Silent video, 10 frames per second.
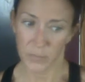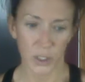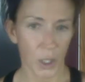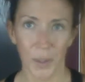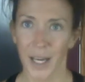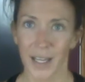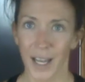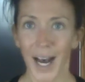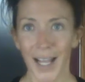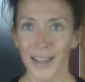go nutty.
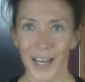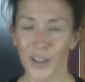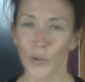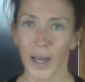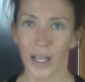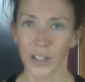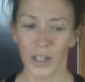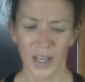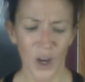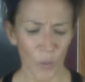I like the way I
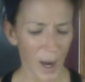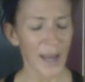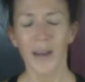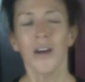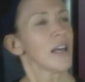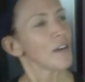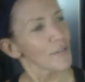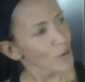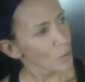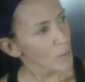look. Why, if
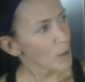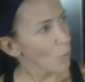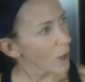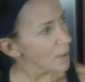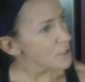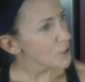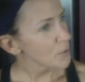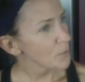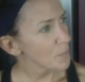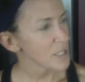you're a woman, why would
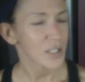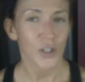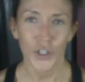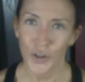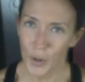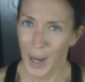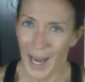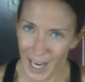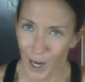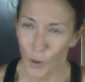you be so, do you know
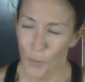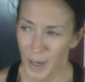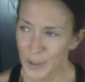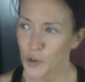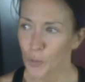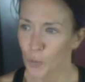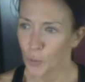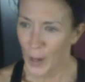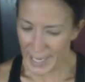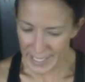how much
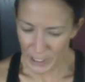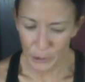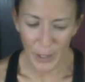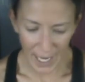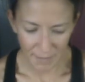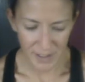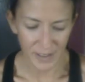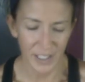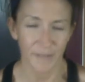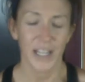weight you have to
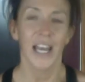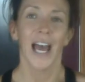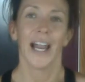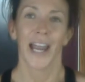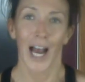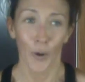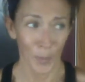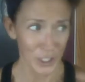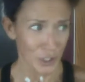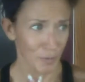lift and how
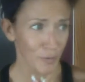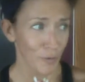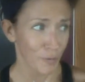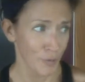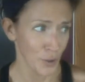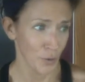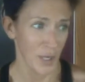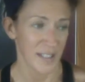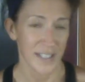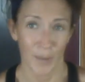much food
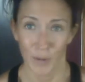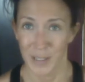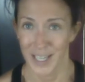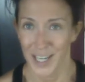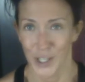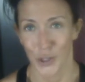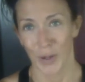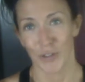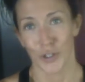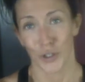and supplementation you
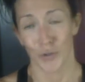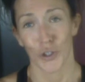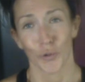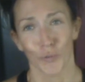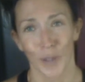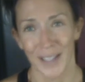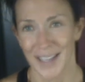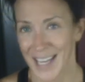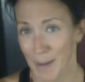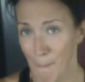have to do to really
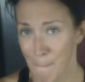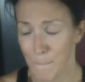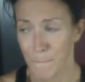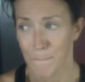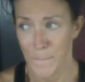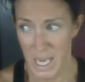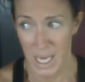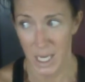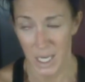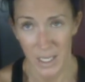get
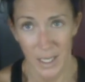big?